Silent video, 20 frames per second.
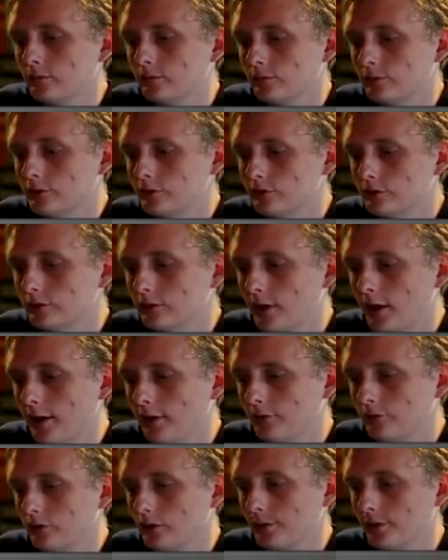We shouldn't
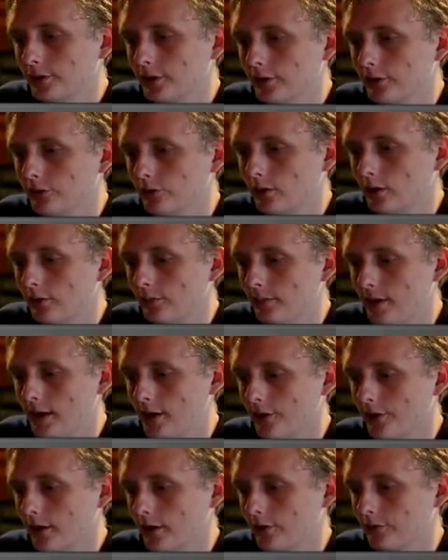have trouble getting 12
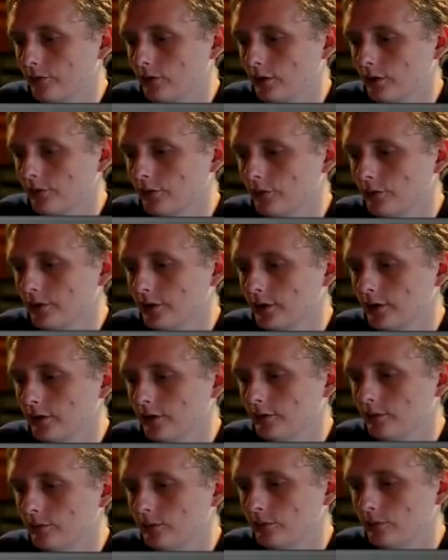power out of whatever we
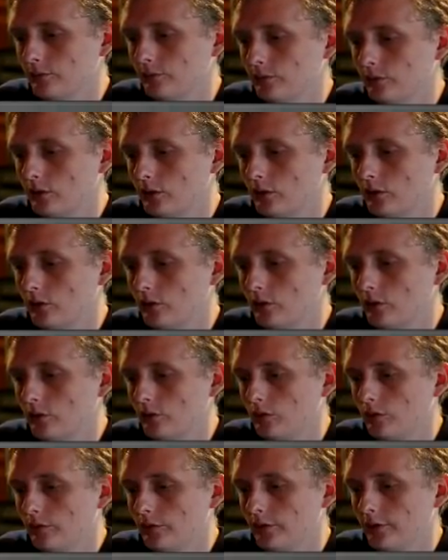get.
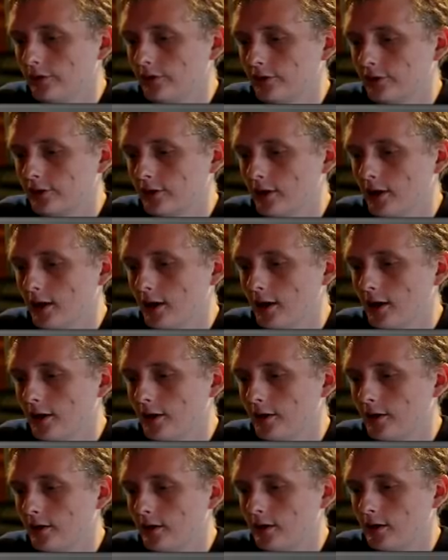This
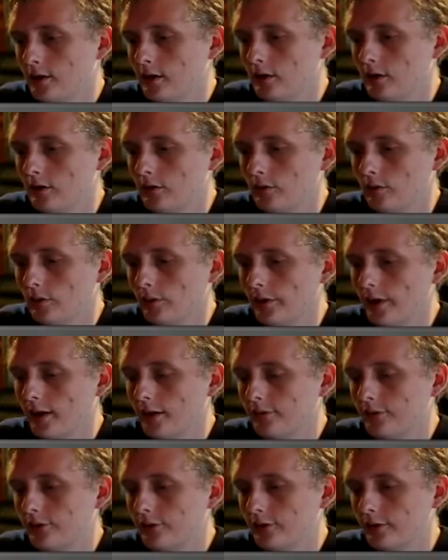guy. Well, we
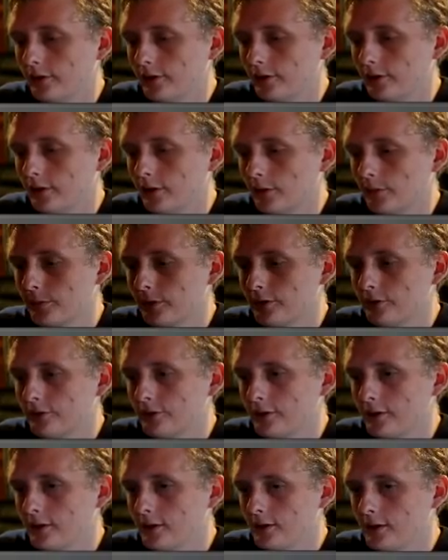have Slyzards Harpies
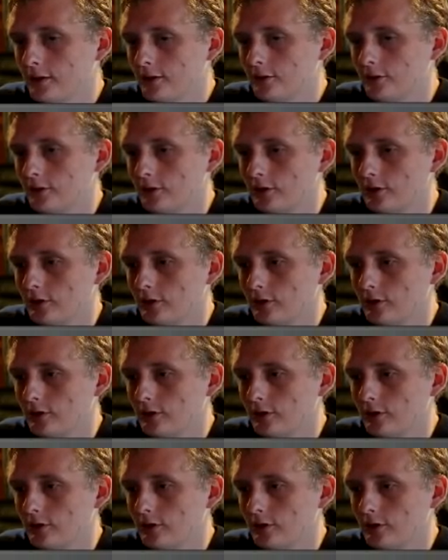to eat.